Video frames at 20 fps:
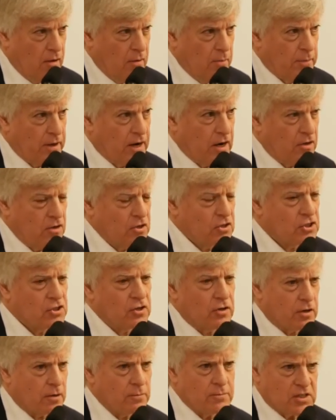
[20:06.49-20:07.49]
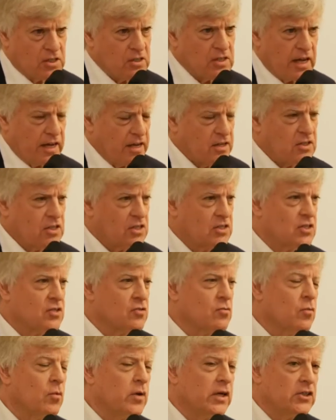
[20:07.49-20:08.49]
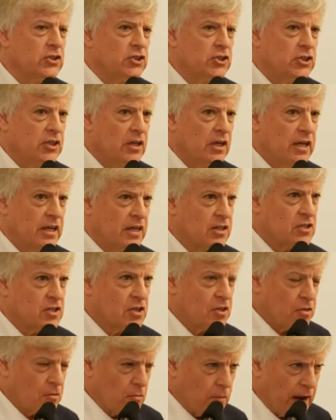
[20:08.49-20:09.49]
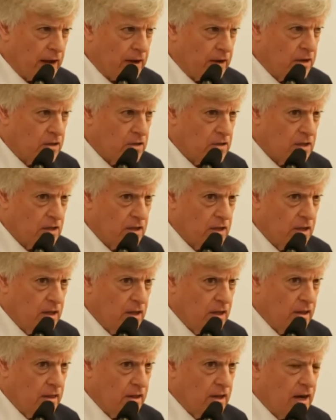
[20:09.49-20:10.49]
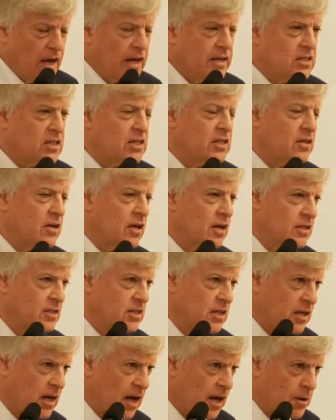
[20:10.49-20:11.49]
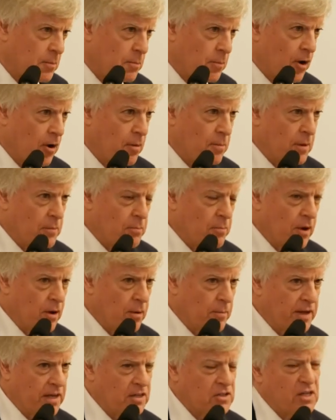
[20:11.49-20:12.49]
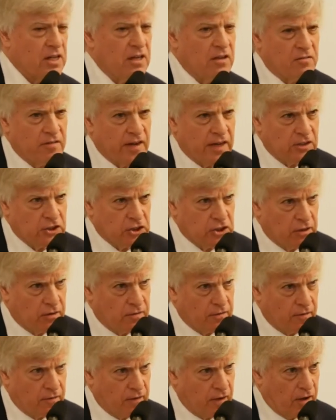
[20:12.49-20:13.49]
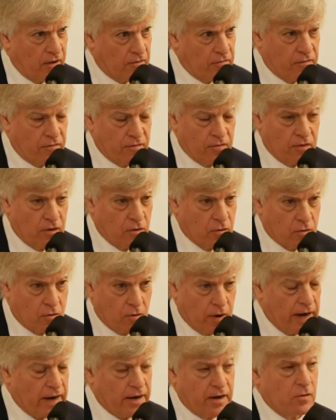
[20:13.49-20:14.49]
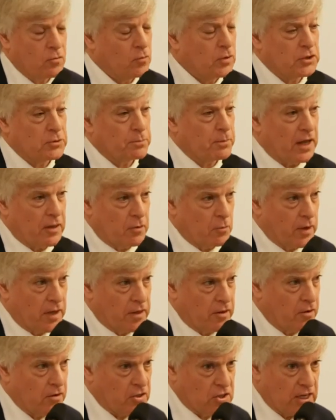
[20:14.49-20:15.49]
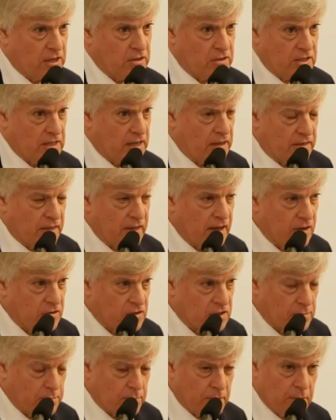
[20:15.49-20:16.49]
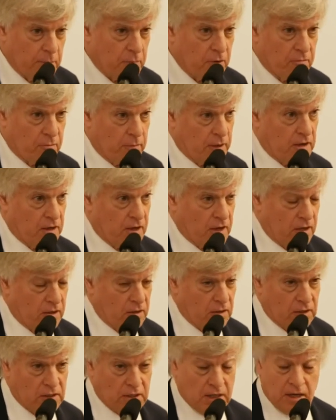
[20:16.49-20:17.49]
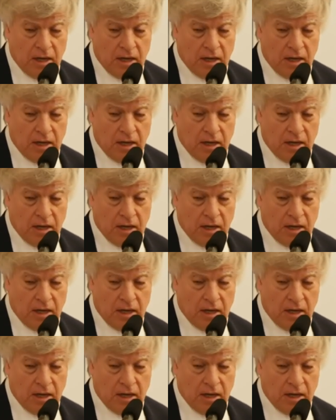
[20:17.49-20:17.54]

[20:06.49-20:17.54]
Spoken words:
But under circumstances in which it's threatened, the 1999 apartment bombings, the invasion of Ukraine, in which, by the way, there are 10,000 people have been killed,